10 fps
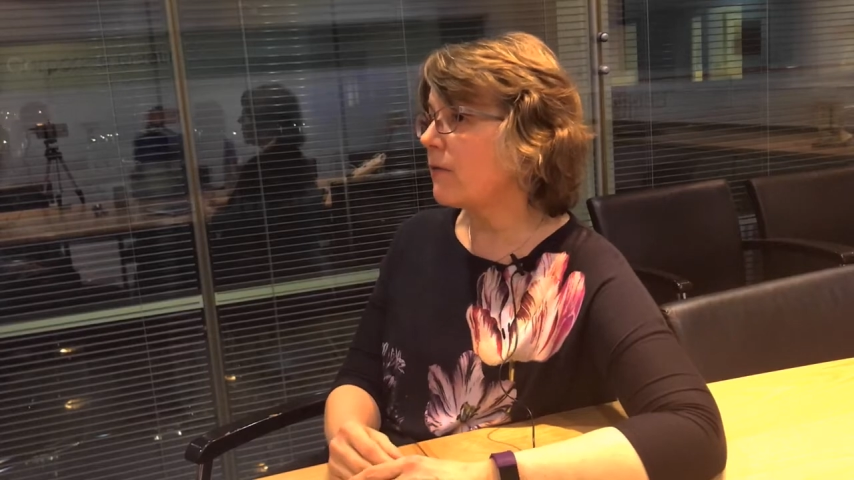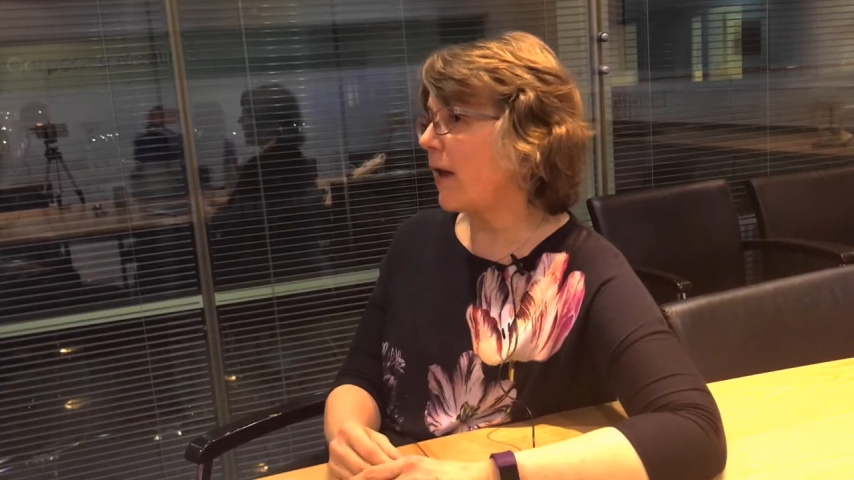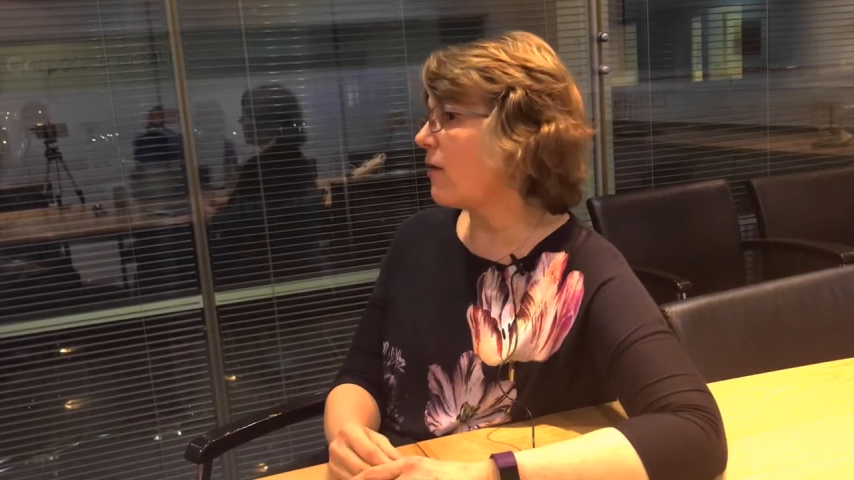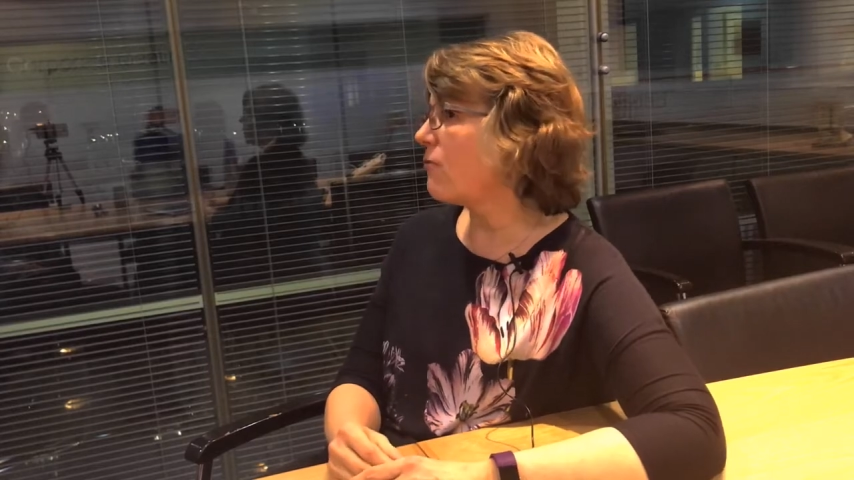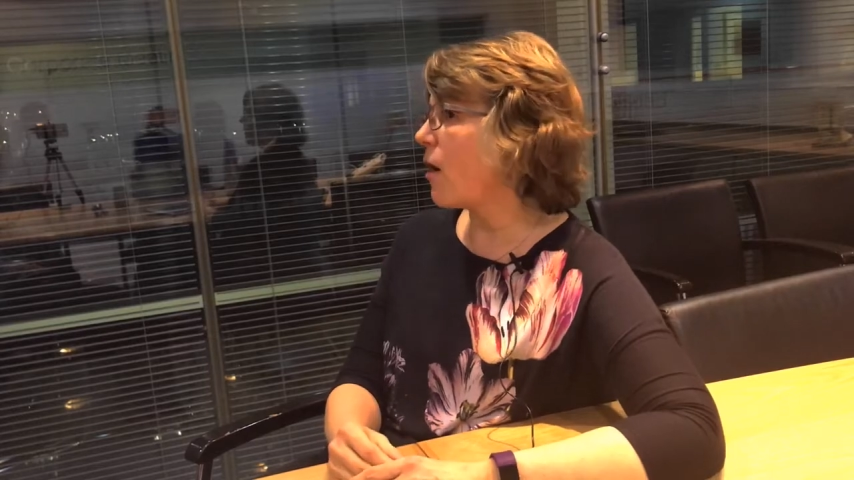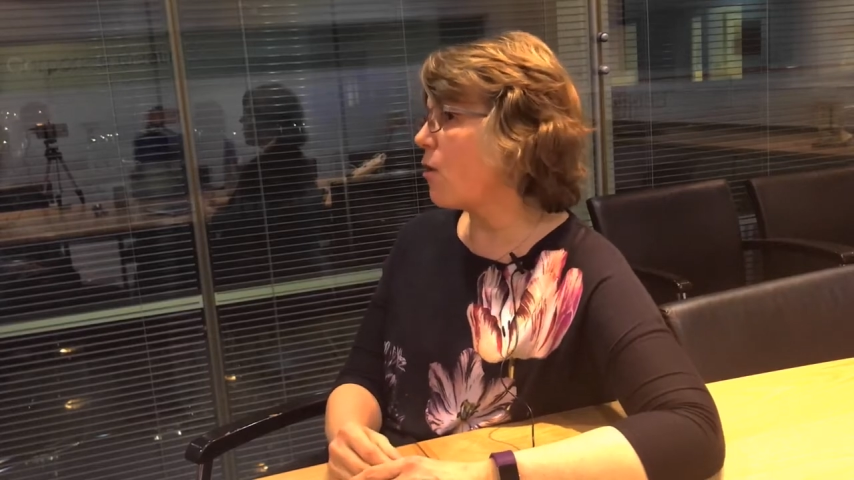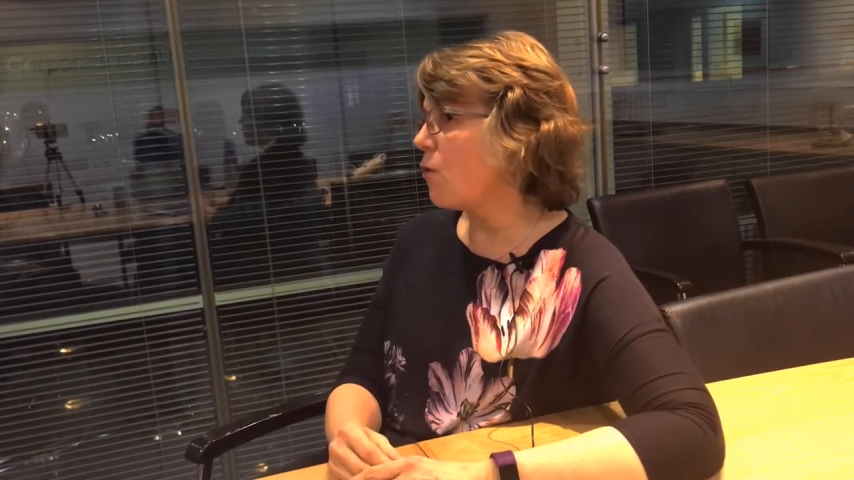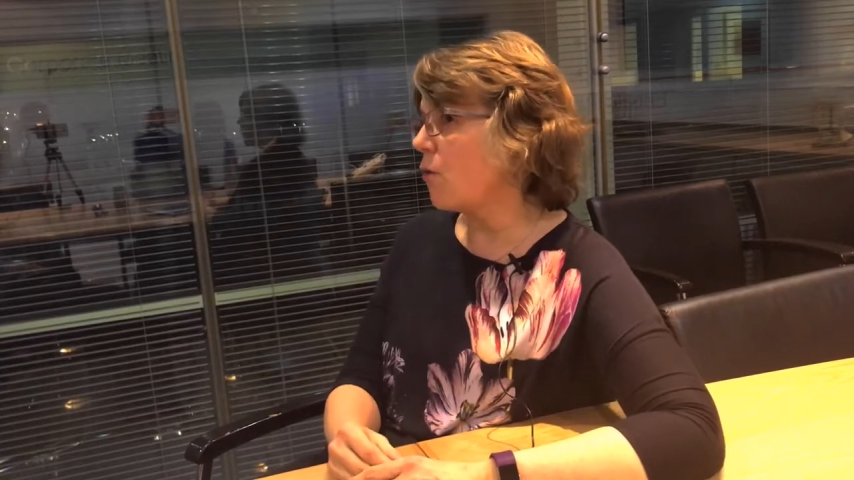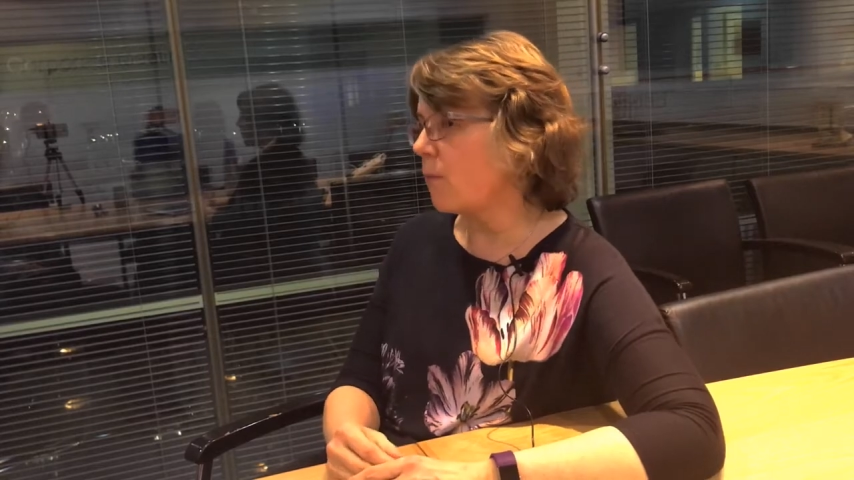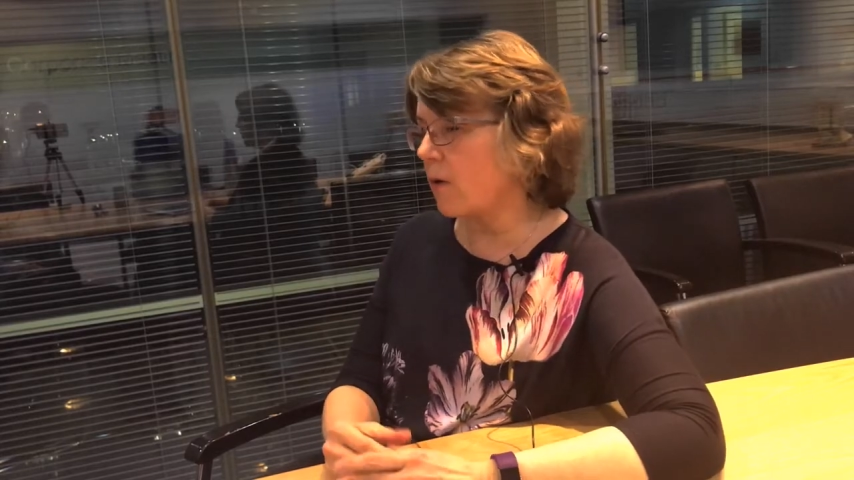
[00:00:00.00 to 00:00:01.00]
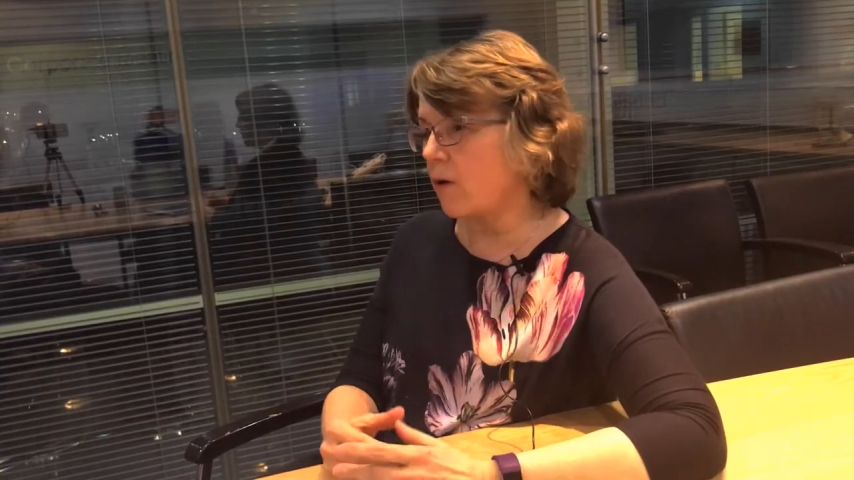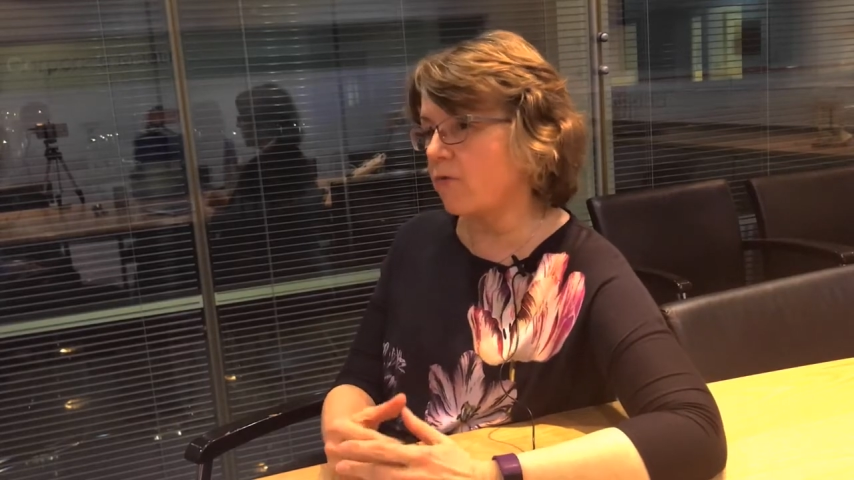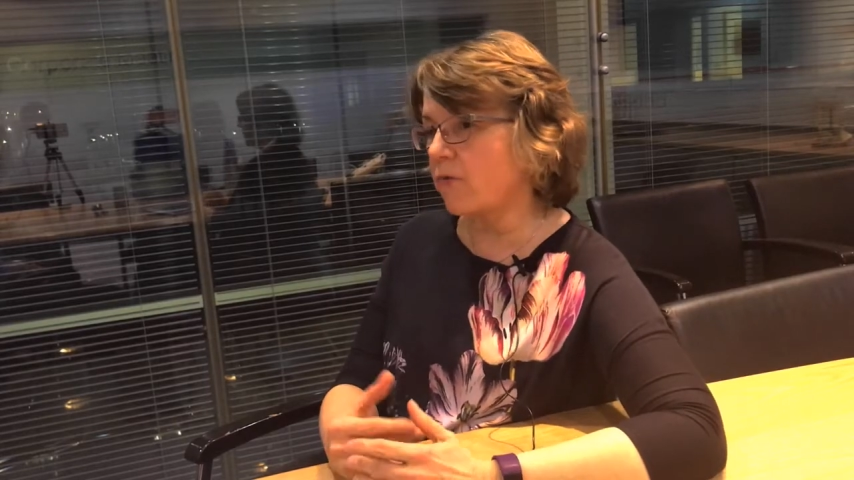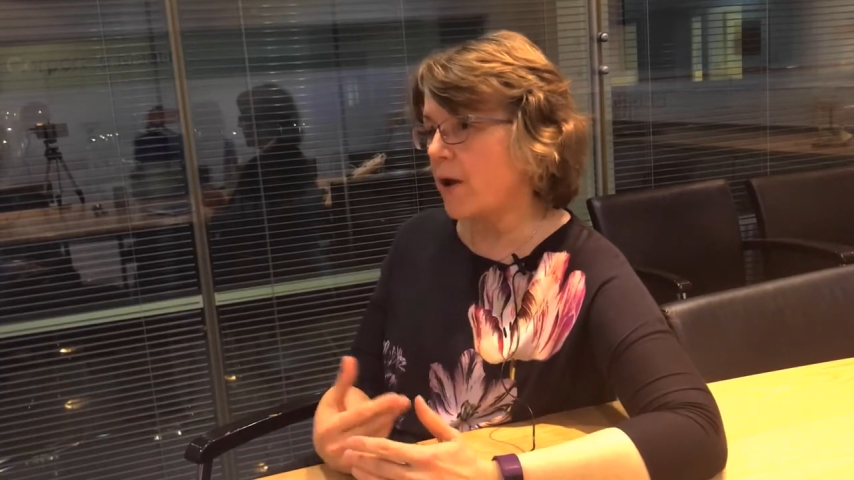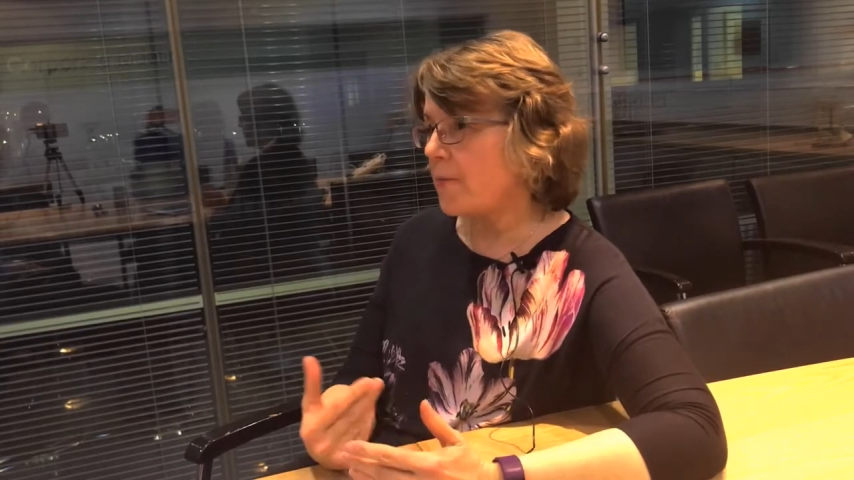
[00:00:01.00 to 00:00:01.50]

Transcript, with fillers: gave home of